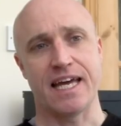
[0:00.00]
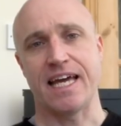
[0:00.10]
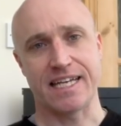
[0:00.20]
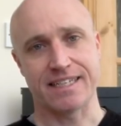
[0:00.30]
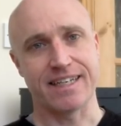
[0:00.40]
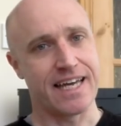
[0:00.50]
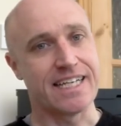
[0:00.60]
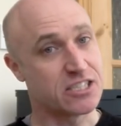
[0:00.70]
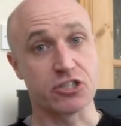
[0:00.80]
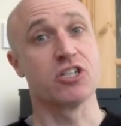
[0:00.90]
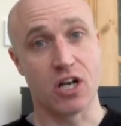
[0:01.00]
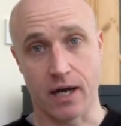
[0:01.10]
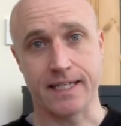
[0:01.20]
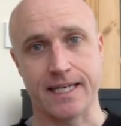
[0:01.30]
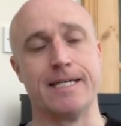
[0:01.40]
it doesn't
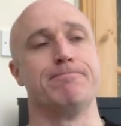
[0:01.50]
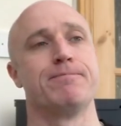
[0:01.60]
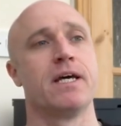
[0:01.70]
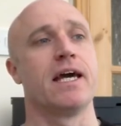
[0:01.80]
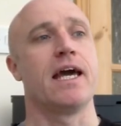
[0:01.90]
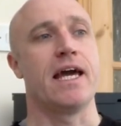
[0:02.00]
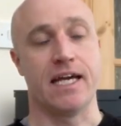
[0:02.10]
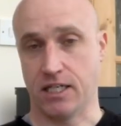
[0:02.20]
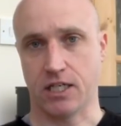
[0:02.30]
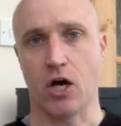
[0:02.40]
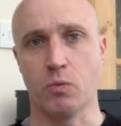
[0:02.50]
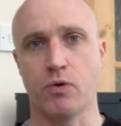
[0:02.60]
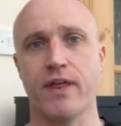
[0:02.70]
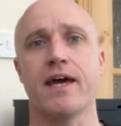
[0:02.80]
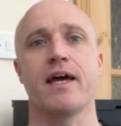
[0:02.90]
like it. It can cope
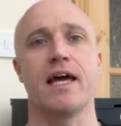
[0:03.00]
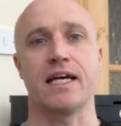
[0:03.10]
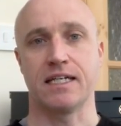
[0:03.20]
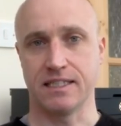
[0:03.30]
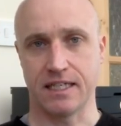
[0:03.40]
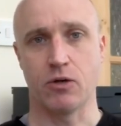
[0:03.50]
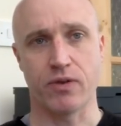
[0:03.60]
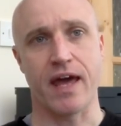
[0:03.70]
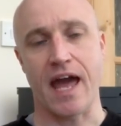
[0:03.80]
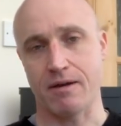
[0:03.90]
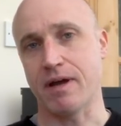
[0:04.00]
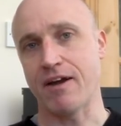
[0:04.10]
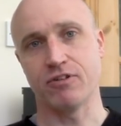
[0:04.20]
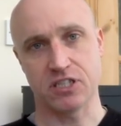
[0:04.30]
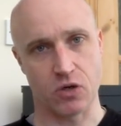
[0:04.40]
with it. It can deal with it
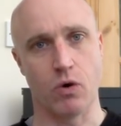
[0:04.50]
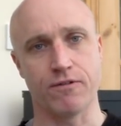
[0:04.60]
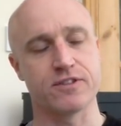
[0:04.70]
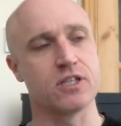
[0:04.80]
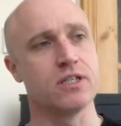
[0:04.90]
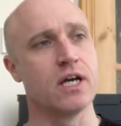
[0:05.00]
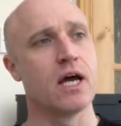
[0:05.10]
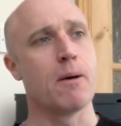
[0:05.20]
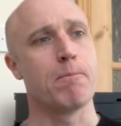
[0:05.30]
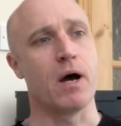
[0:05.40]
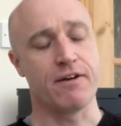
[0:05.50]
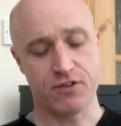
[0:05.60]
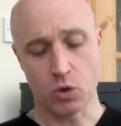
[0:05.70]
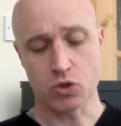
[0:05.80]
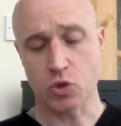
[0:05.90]
every so often. But if
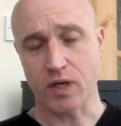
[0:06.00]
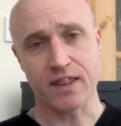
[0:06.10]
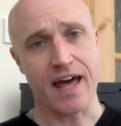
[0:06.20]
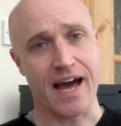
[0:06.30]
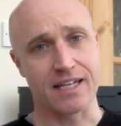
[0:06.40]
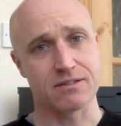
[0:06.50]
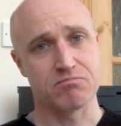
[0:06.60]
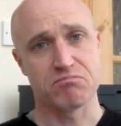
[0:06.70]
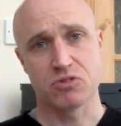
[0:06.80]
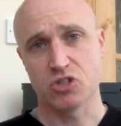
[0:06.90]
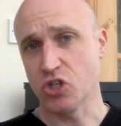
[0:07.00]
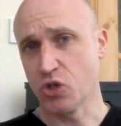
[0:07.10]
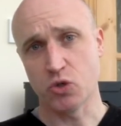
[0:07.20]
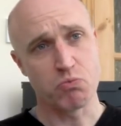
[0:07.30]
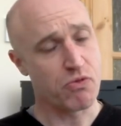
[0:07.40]
you're doing that
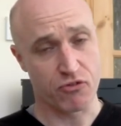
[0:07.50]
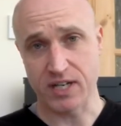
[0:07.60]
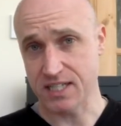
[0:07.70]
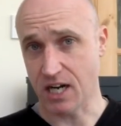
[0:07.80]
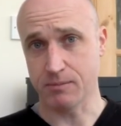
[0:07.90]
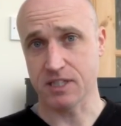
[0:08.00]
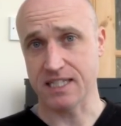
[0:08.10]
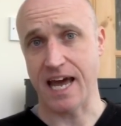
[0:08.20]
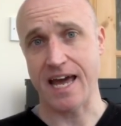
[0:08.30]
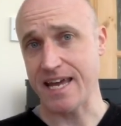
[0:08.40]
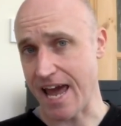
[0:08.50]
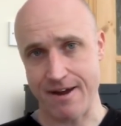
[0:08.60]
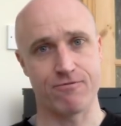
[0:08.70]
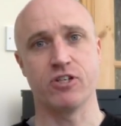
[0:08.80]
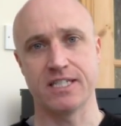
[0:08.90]
two, three times a day,
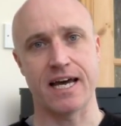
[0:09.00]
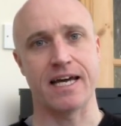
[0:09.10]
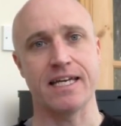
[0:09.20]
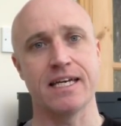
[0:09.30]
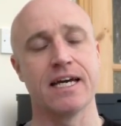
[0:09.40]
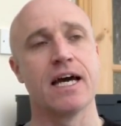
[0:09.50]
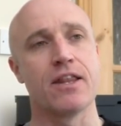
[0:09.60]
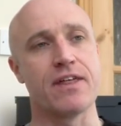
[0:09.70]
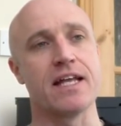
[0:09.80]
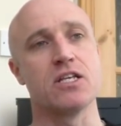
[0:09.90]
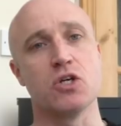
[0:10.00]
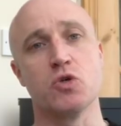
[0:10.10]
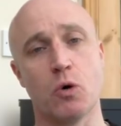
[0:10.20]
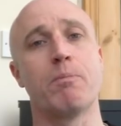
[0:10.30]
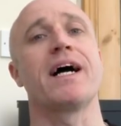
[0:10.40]
every day, then
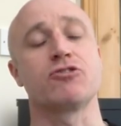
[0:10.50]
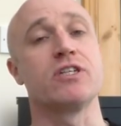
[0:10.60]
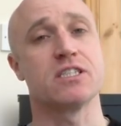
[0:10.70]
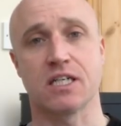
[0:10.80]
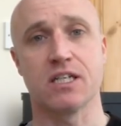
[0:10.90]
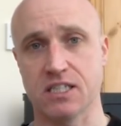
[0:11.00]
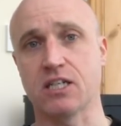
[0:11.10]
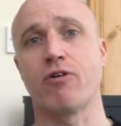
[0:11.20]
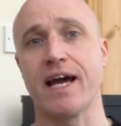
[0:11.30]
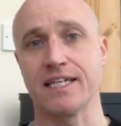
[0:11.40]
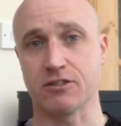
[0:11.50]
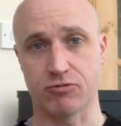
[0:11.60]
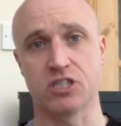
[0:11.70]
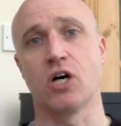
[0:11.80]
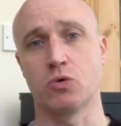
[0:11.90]
your battery is going to degrade as a
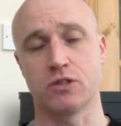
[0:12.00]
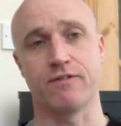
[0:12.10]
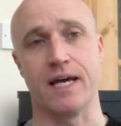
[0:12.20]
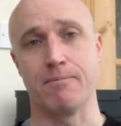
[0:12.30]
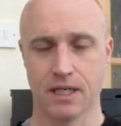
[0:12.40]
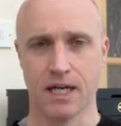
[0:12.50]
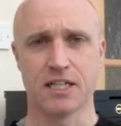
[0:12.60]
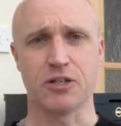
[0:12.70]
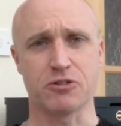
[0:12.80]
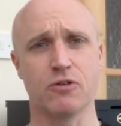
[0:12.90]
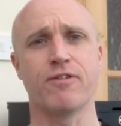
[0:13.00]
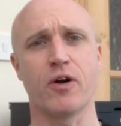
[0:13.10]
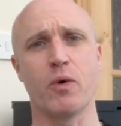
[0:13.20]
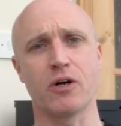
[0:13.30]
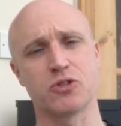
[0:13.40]
result of it. So it's all
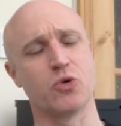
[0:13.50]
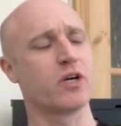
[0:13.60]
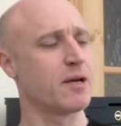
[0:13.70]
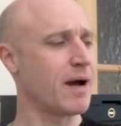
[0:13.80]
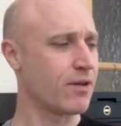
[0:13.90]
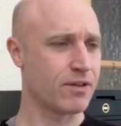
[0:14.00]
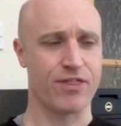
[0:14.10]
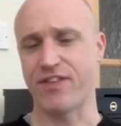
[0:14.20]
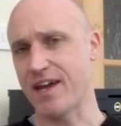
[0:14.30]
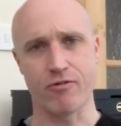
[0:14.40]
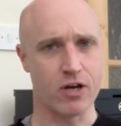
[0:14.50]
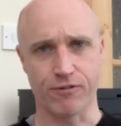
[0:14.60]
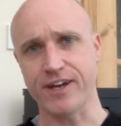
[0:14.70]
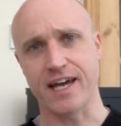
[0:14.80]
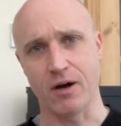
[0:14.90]
very well talking about the theory
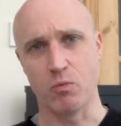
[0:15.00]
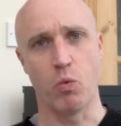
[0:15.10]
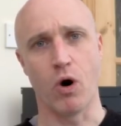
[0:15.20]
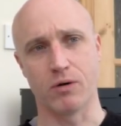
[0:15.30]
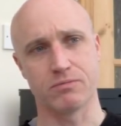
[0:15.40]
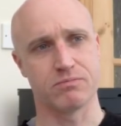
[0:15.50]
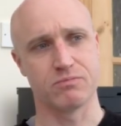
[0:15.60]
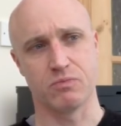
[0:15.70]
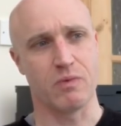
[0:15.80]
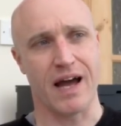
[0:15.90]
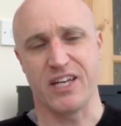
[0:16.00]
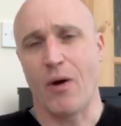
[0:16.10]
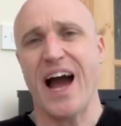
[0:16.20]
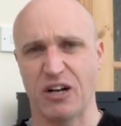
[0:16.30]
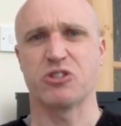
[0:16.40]
of it and what, you know,
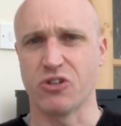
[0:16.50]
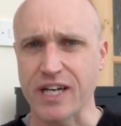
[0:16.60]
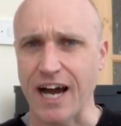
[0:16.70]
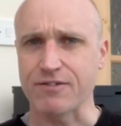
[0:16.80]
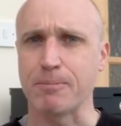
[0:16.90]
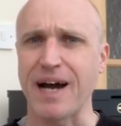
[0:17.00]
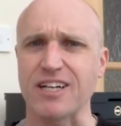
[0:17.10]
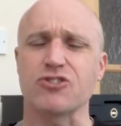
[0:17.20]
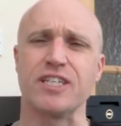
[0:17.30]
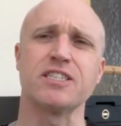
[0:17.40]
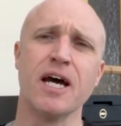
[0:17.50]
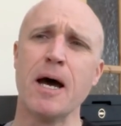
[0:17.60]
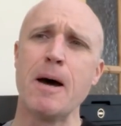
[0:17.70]
how to look after batteries,